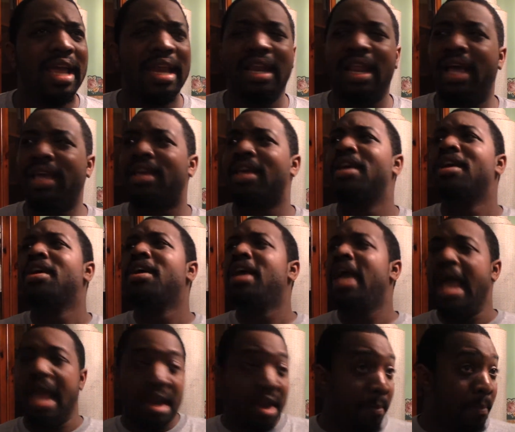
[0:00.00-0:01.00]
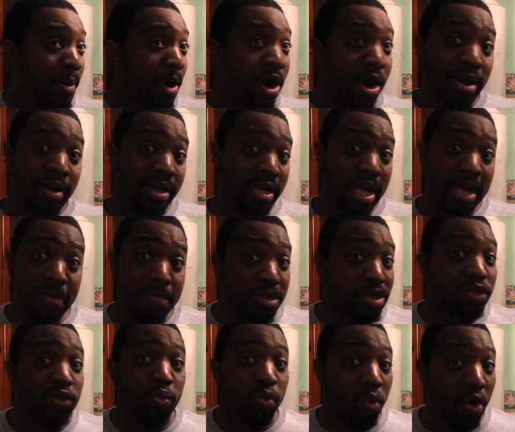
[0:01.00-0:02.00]
And, like, and apparently in
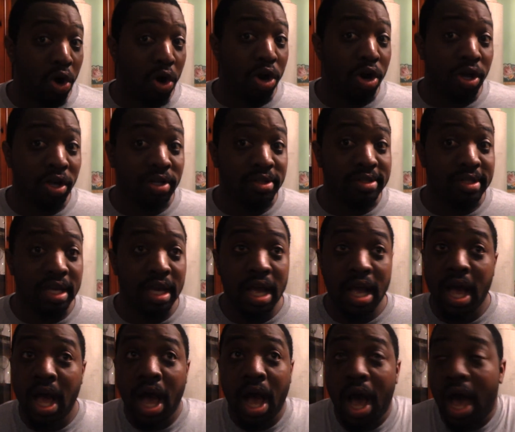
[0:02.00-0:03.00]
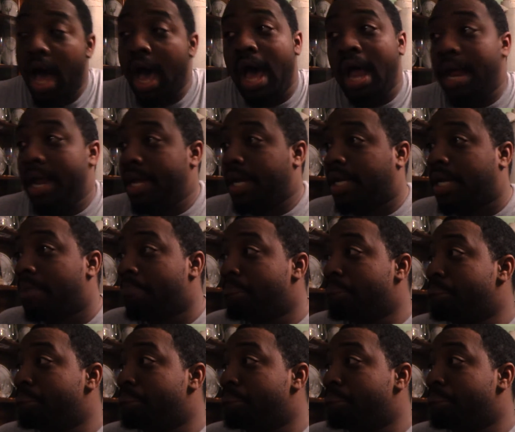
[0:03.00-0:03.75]
this world, like...